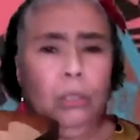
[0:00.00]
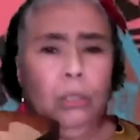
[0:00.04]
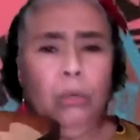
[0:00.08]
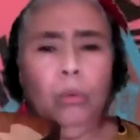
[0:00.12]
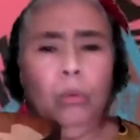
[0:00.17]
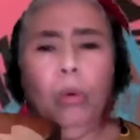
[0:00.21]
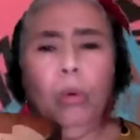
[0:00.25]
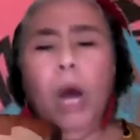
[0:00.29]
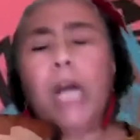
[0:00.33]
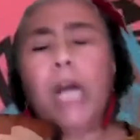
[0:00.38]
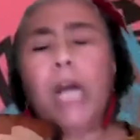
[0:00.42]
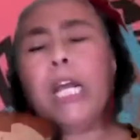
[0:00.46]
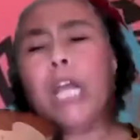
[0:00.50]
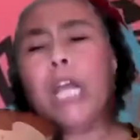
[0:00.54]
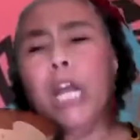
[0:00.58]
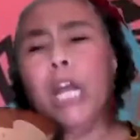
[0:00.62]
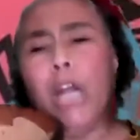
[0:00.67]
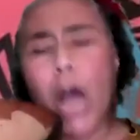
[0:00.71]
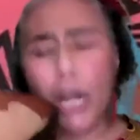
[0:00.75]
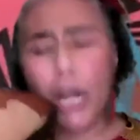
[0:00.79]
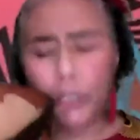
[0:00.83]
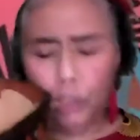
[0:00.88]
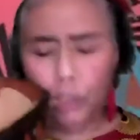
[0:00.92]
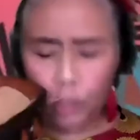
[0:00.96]
What can
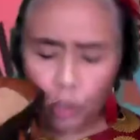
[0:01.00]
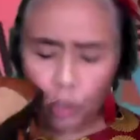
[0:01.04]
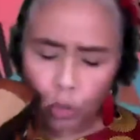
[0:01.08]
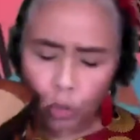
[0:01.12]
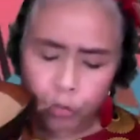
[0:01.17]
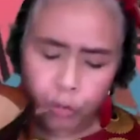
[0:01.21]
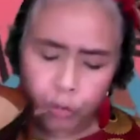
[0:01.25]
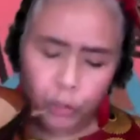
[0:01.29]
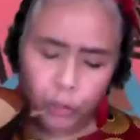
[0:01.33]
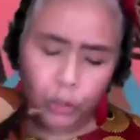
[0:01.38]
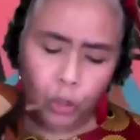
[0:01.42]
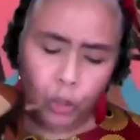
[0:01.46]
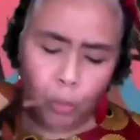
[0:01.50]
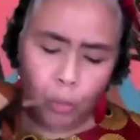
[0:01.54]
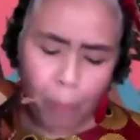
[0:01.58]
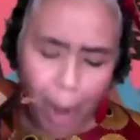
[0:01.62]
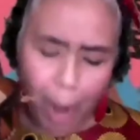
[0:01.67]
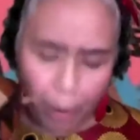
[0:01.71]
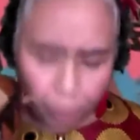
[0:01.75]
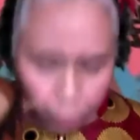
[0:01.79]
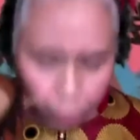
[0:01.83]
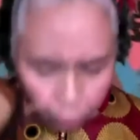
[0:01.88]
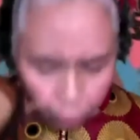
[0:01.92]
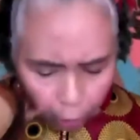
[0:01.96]
I do for you,
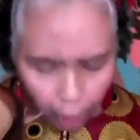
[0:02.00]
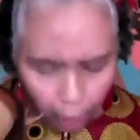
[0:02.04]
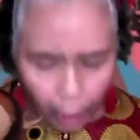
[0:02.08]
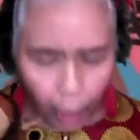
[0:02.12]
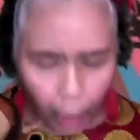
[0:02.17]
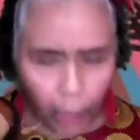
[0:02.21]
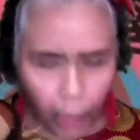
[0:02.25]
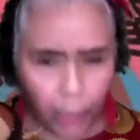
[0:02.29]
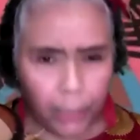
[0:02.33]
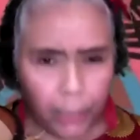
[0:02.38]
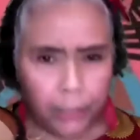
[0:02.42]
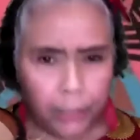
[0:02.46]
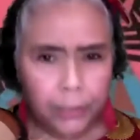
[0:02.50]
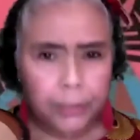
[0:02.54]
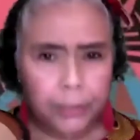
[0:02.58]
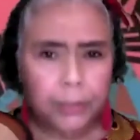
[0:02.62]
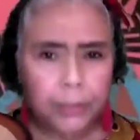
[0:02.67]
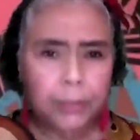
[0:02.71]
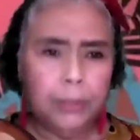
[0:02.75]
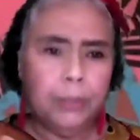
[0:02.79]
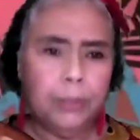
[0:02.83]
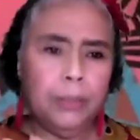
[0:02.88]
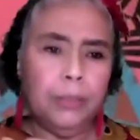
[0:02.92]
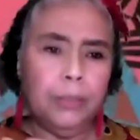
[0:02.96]
my friend?
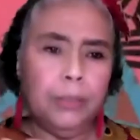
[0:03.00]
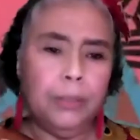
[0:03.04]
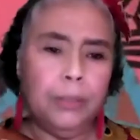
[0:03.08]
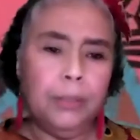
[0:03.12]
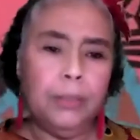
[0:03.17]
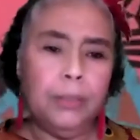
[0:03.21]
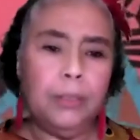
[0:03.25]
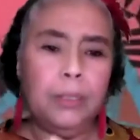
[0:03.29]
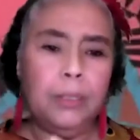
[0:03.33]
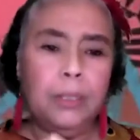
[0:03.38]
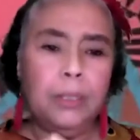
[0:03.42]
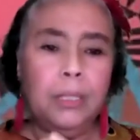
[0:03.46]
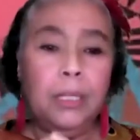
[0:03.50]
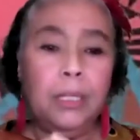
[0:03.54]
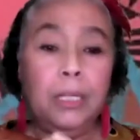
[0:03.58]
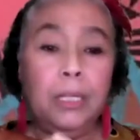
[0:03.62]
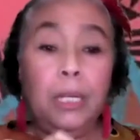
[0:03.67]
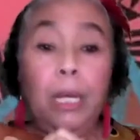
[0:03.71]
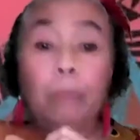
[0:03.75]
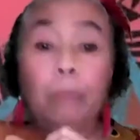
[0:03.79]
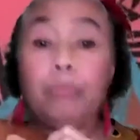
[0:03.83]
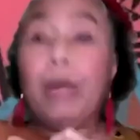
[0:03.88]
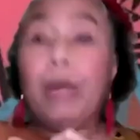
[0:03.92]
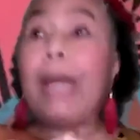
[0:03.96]

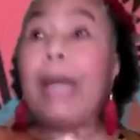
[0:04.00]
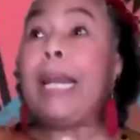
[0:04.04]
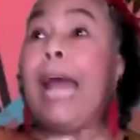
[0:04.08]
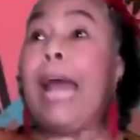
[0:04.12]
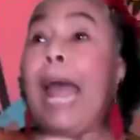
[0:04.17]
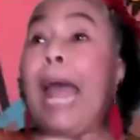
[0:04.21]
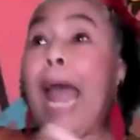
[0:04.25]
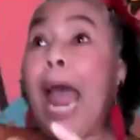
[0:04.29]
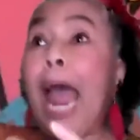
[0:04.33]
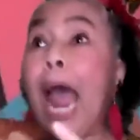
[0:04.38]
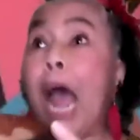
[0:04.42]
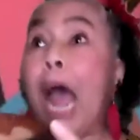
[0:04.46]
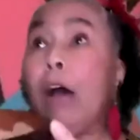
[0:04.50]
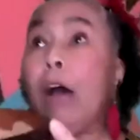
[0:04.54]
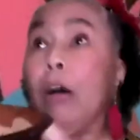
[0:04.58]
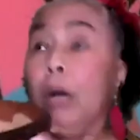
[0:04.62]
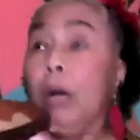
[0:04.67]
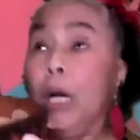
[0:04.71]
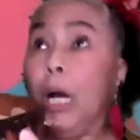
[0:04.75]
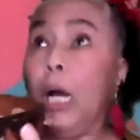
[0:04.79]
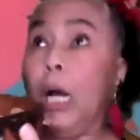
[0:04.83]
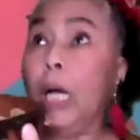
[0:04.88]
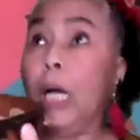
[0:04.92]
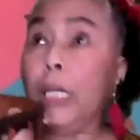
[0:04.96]
Brother Owl,
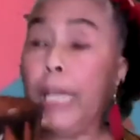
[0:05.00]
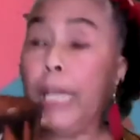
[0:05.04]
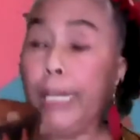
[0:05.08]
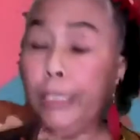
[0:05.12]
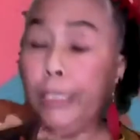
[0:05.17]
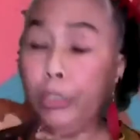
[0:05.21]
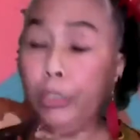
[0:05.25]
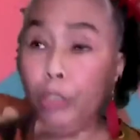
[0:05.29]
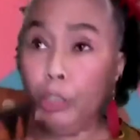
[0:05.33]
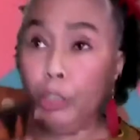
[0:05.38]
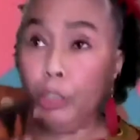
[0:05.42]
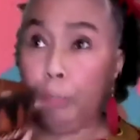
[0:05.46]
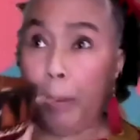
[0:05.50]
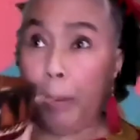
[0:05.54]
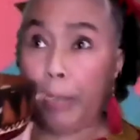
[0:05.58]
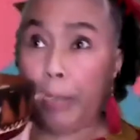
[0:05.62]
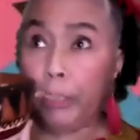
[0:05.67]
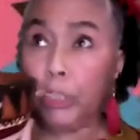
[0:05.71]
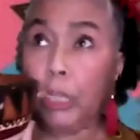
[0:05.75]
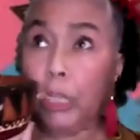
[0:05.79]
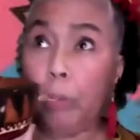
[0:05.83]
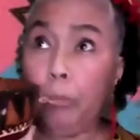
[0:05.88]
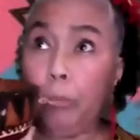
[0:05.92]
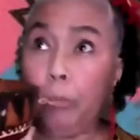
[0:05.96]
uh, can you spare
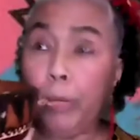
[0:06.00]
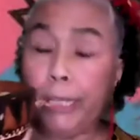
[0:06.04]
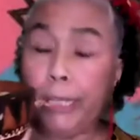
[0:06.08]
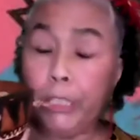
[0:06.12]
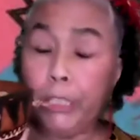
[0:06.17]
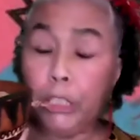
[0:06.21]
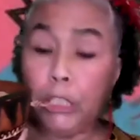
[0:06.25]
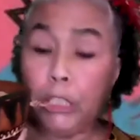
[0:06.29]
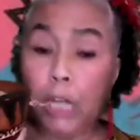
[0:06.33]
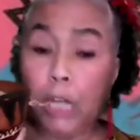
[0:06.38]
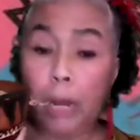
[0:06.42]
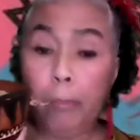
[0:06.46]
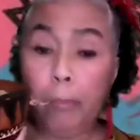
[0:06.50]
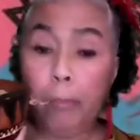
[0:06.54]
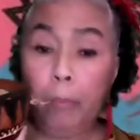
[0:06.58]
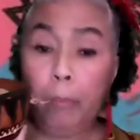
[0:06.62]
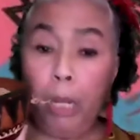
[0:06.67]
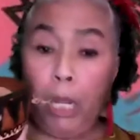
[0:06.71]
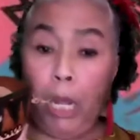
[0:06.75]
some wisdom?